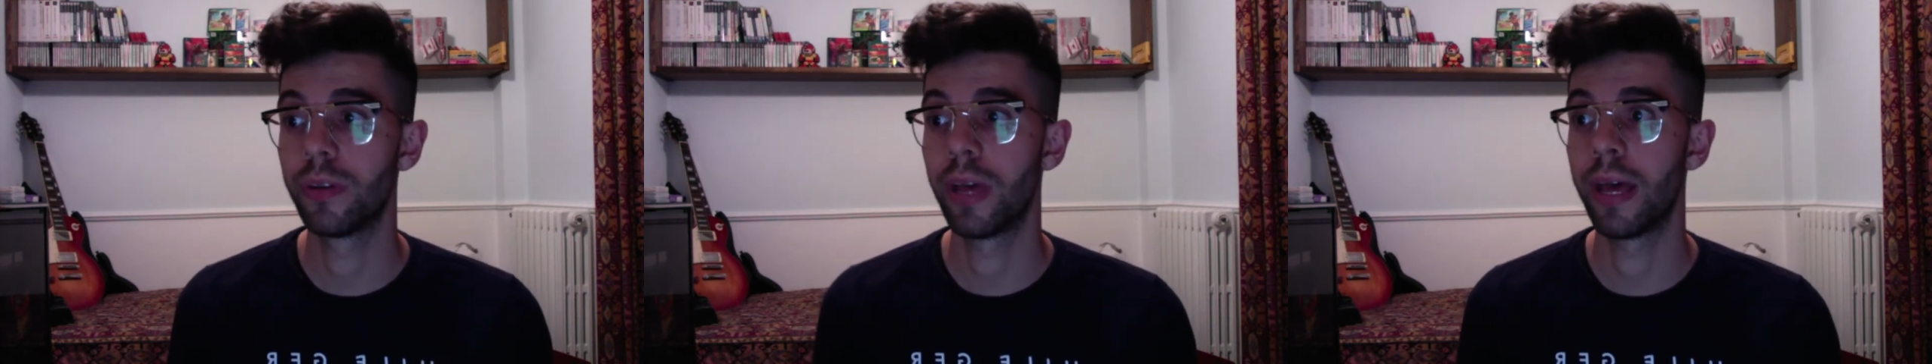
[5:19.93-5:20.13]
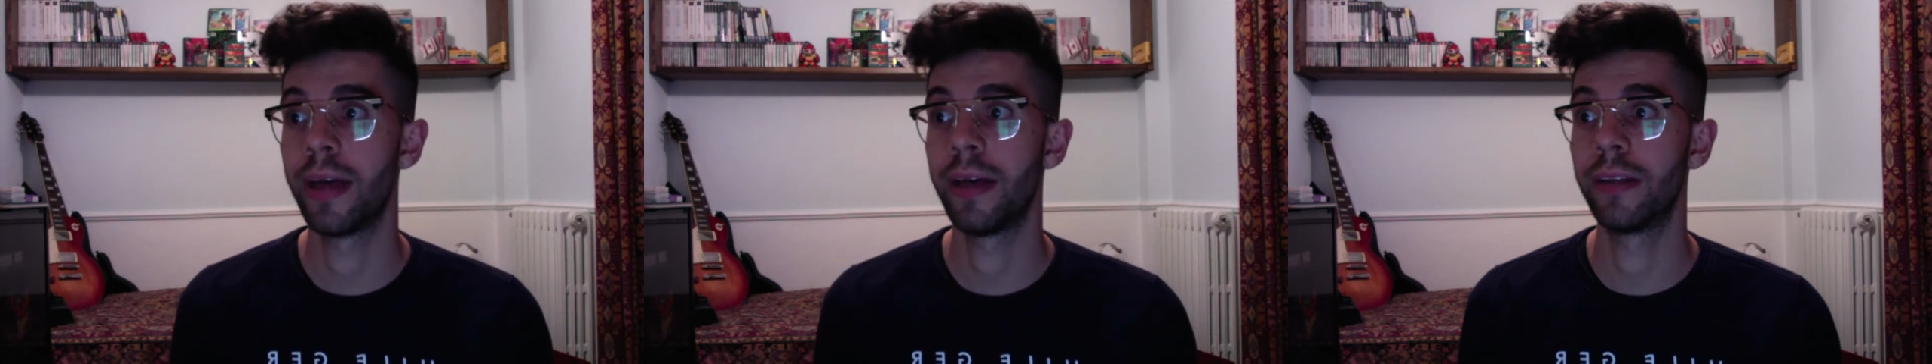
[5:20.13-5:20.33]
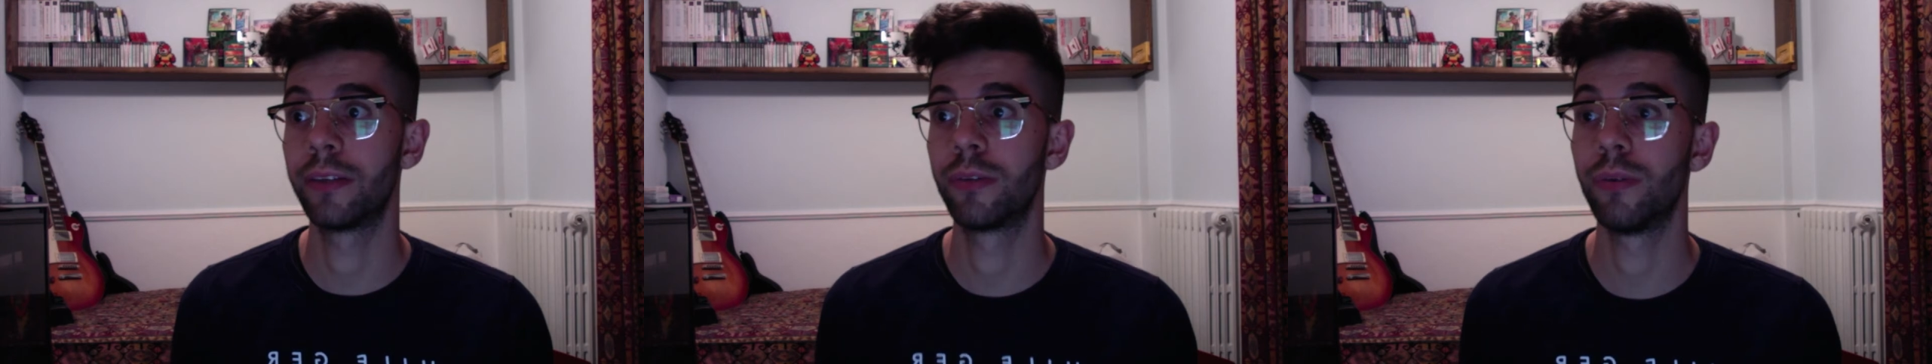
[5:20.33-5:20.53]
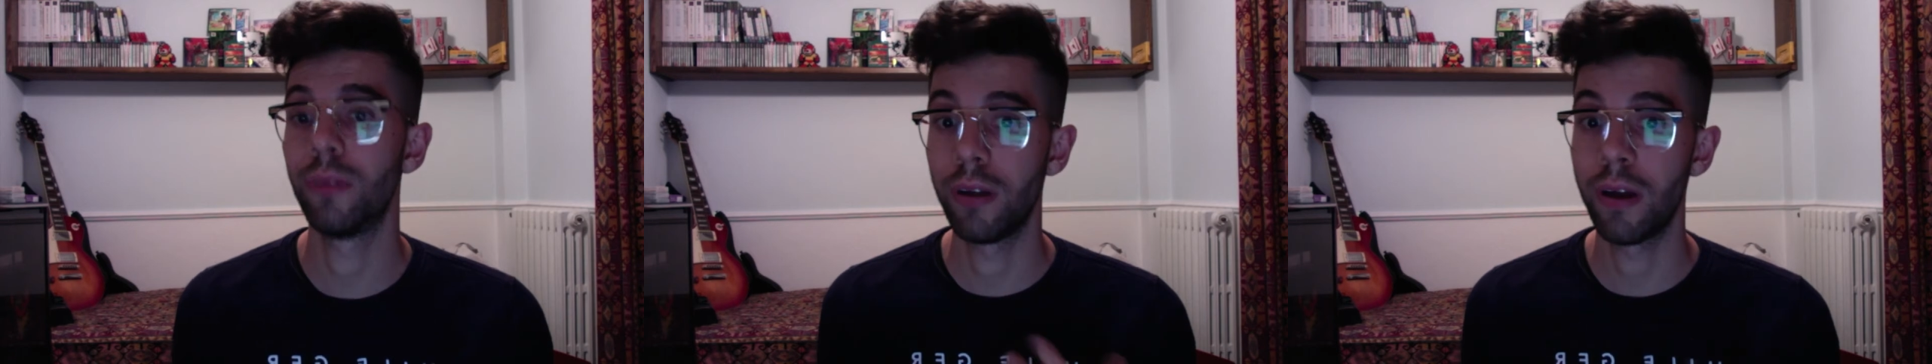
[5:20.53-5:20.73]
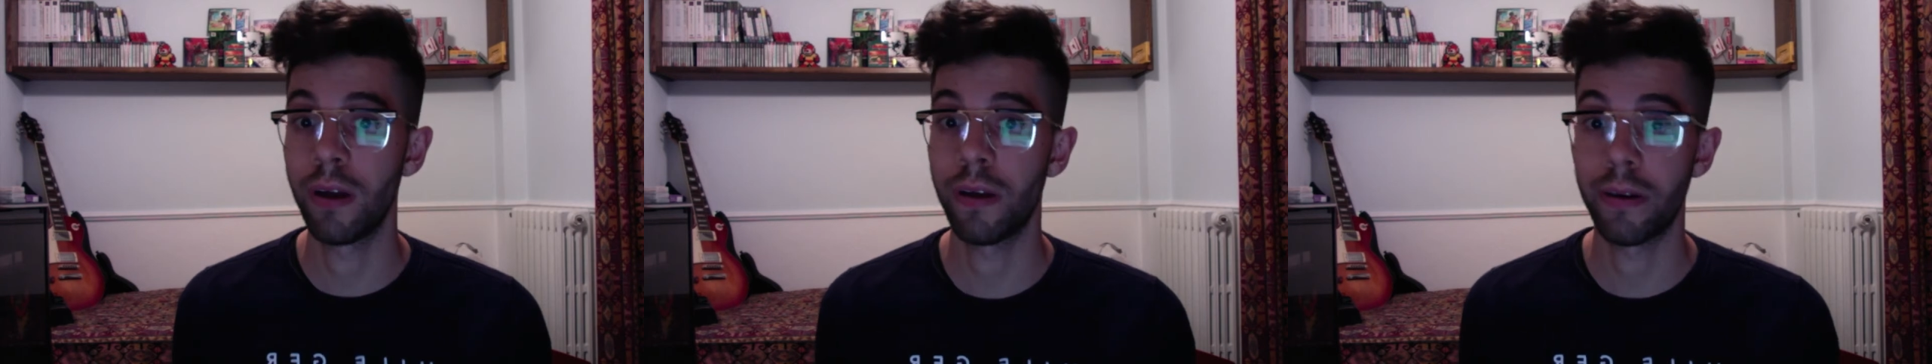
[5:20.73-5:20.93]
to
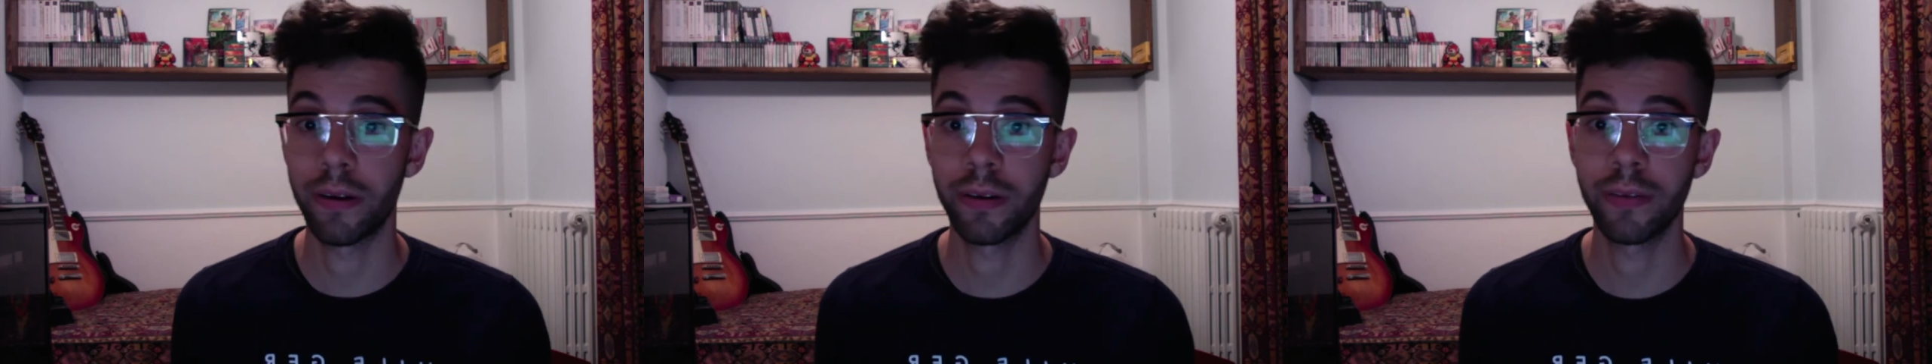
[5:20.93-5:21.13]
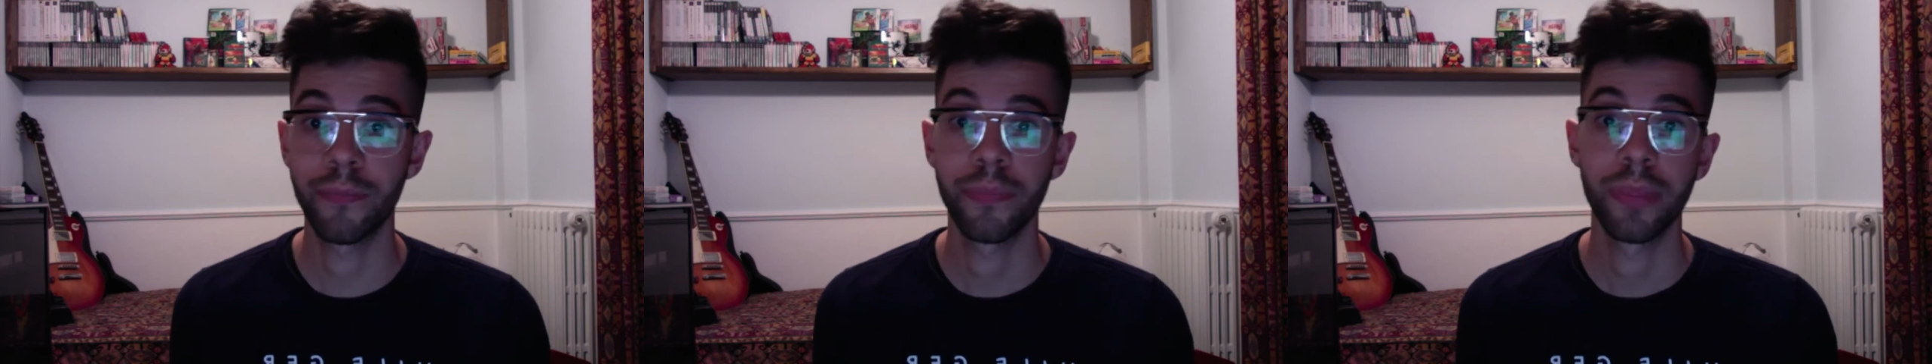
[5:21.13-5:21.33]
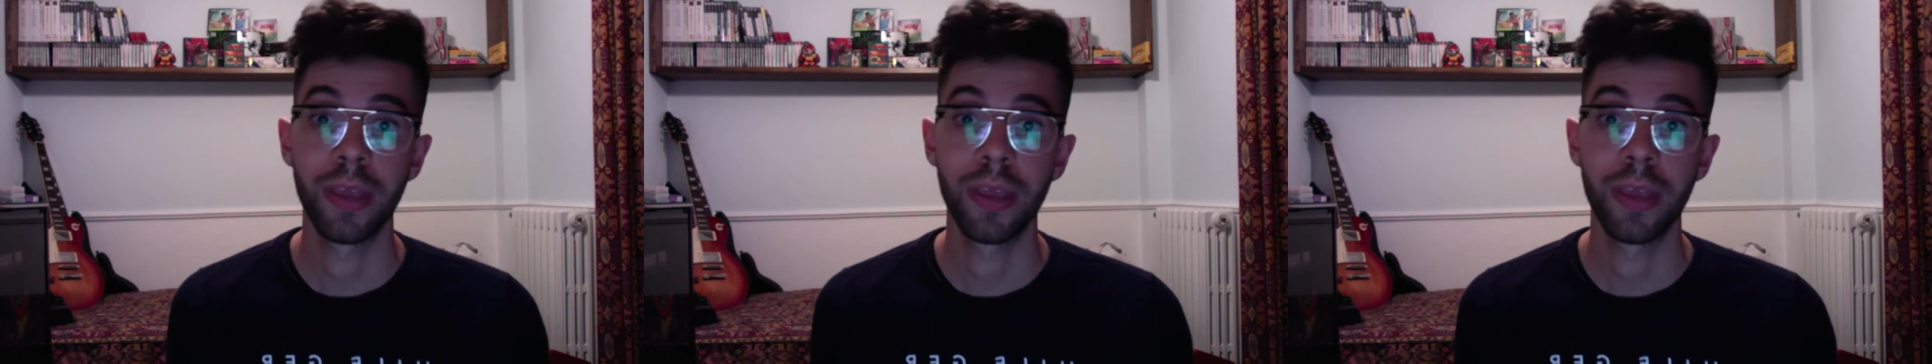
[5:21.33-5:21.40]
learn